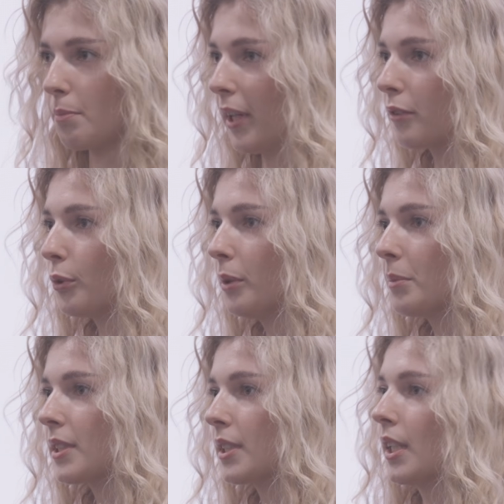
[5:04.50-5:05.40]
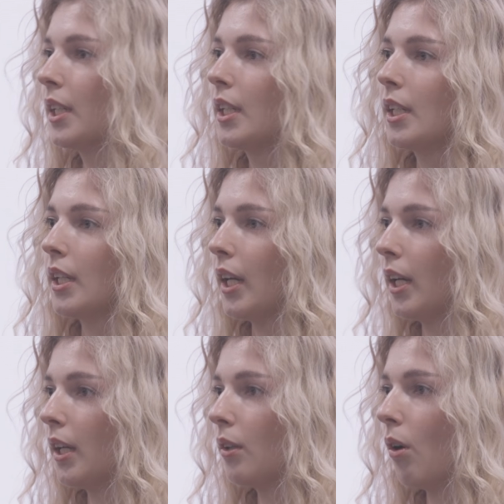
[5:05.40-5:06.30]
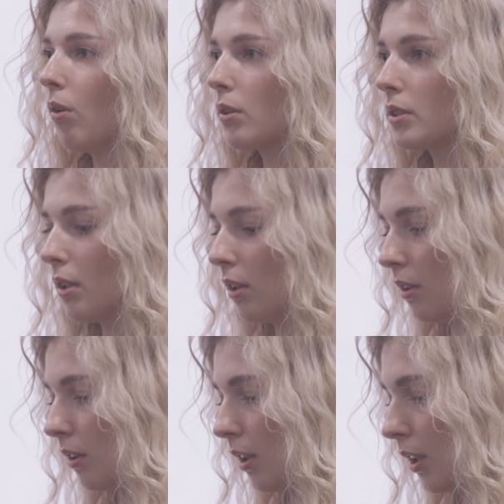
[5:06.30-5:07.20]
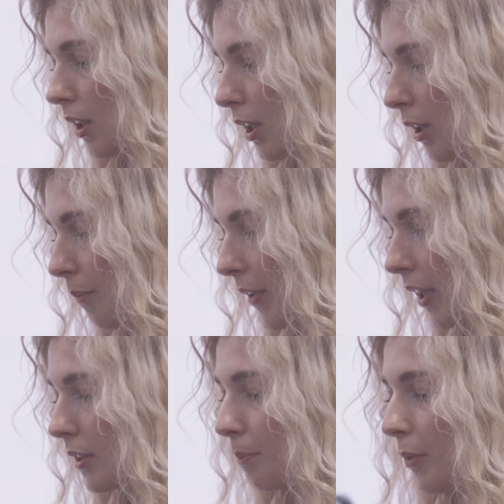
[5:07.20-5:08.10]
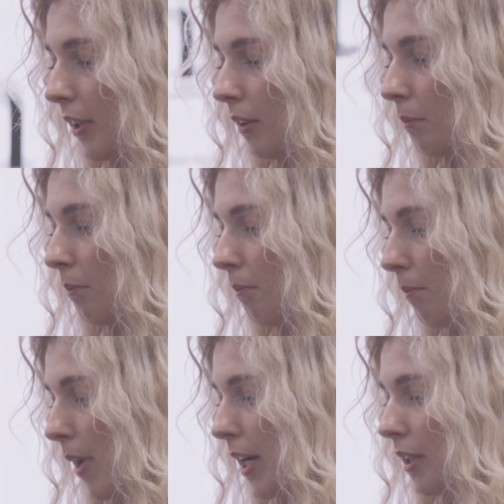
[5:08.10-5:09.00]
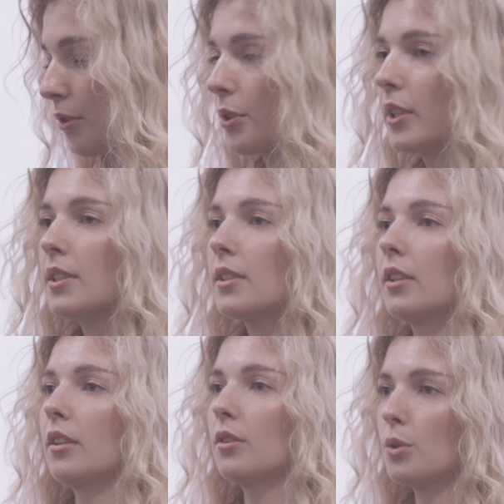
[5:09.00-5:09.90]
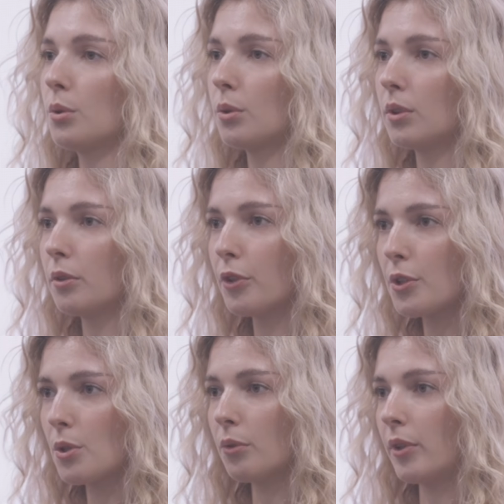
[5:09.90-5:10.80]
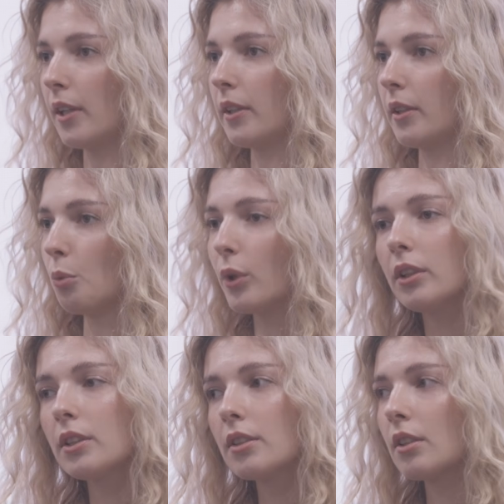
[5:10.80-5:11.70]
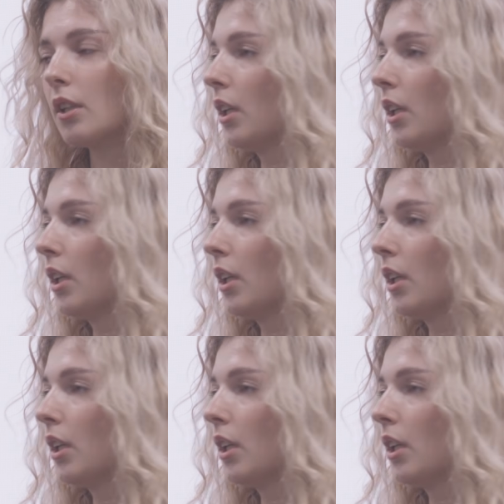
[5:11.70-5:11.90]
platforms, and also had spread my interest into the virtual reality world.